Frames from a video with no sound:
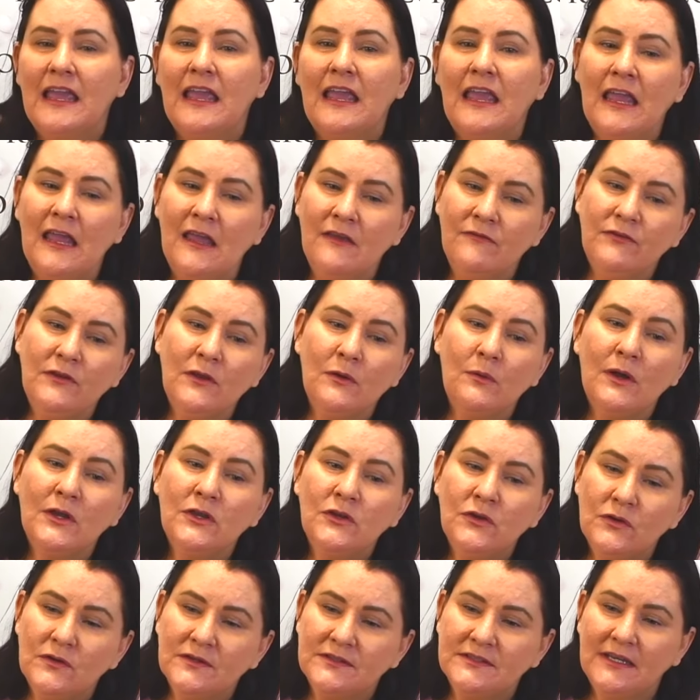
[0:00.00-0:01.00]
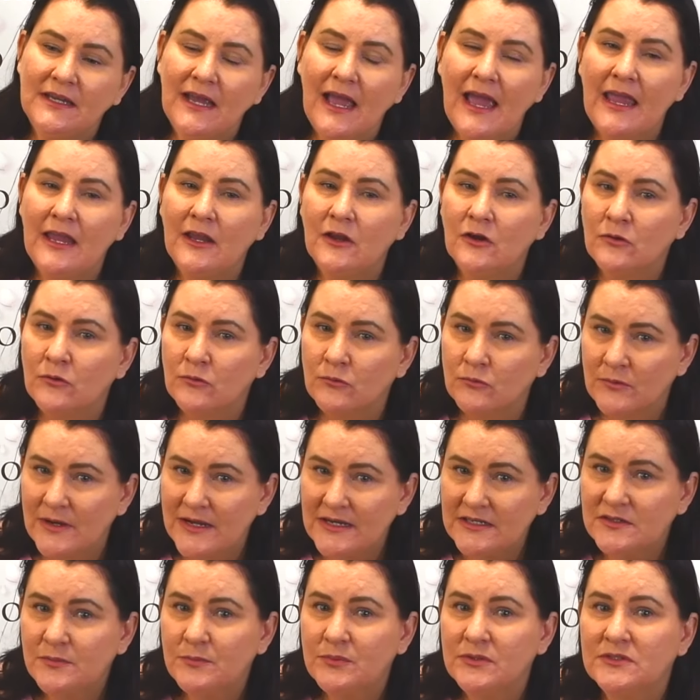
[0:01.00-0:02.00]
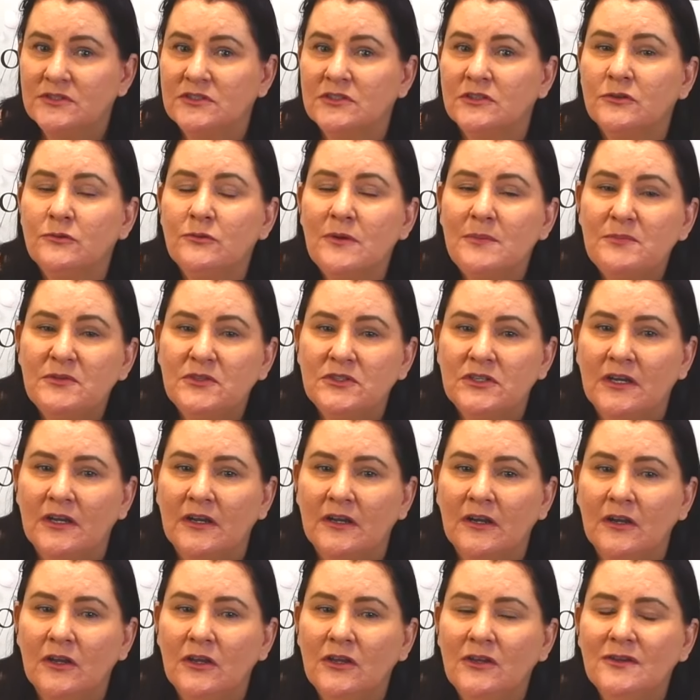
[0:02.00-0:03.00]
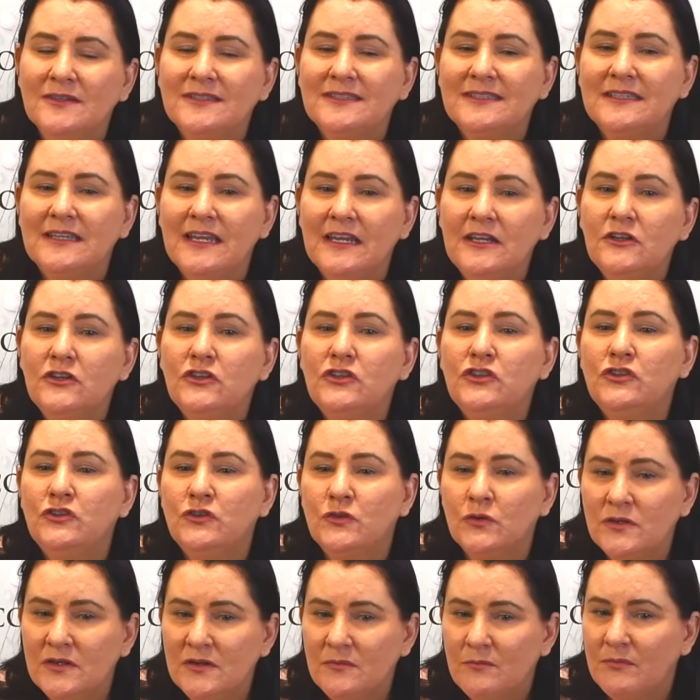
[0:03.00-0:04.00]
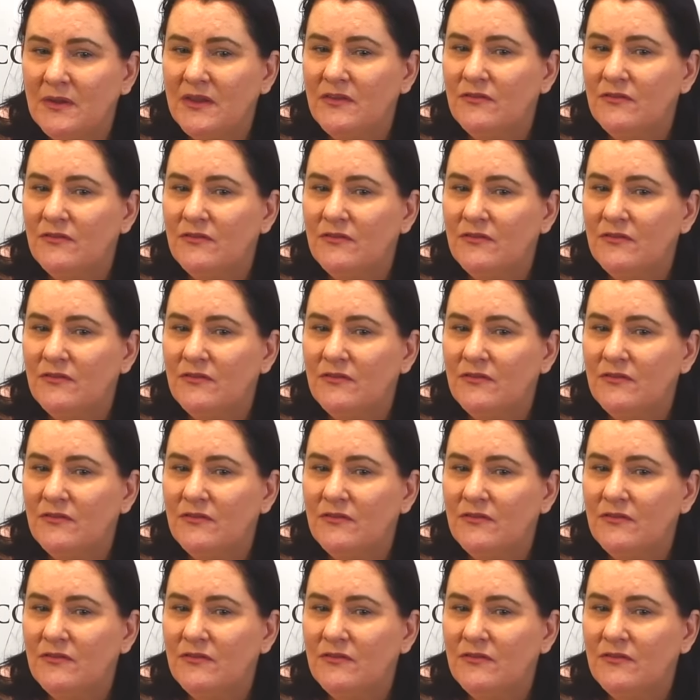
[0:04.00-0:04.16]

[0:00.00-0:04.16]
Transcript: if you are using a correct prescription, your skin shouldn't be